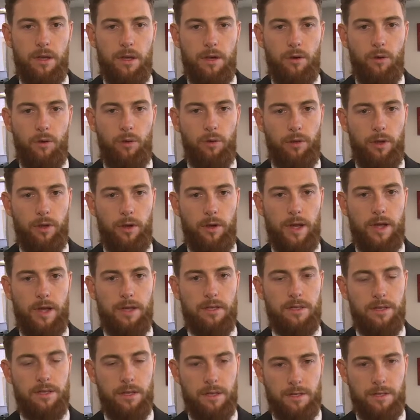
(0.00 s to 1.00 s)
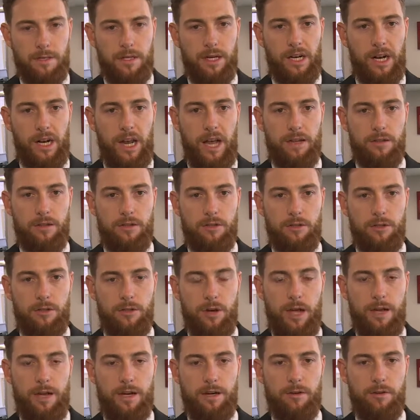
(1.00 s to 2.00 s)
although has since declined to
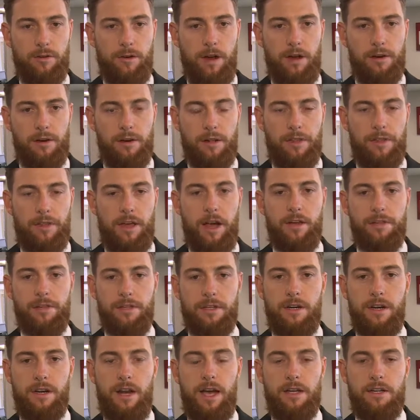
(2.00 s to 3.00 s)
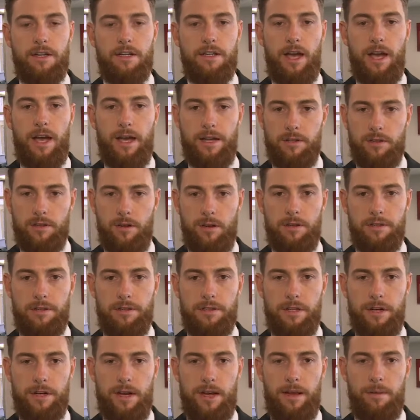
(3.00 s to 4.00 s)
trade at around
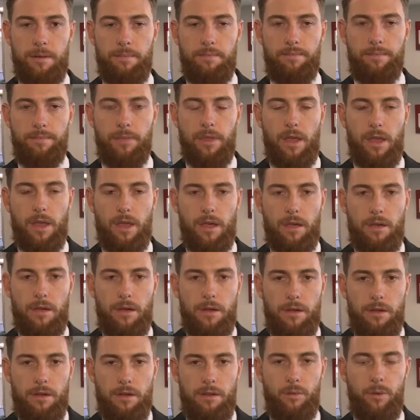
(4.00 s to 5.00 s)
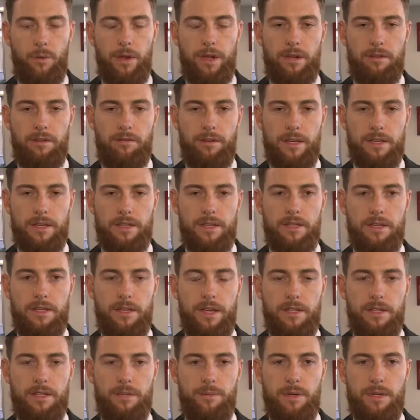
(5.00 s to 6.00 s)
$1,088 today. The weak investor
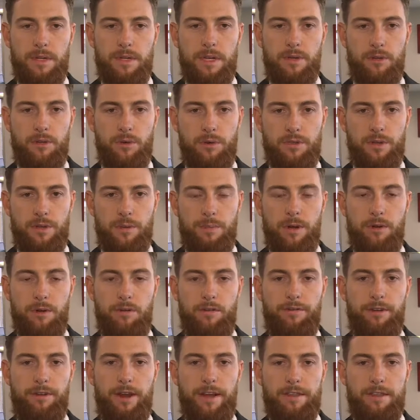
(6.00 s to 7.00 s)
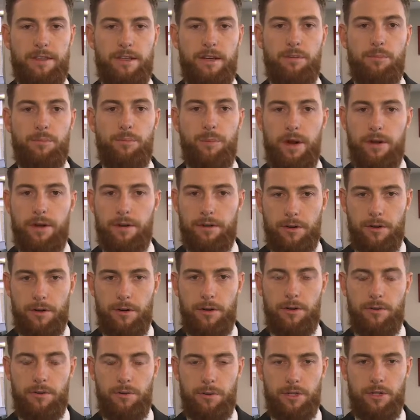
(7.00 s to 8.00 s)
sentiment has also been reflected in Brent
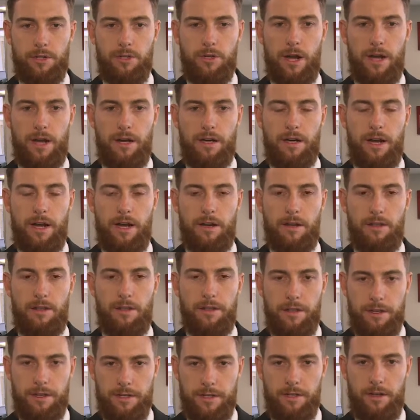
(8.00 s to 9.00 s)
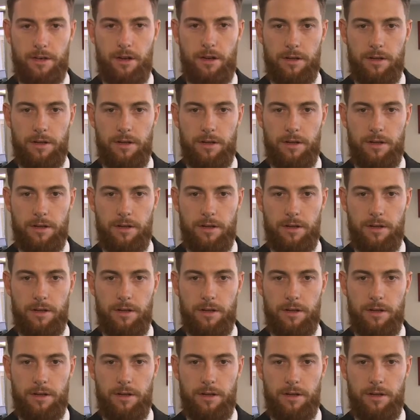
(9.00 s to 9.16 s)
crude, which traded under $30,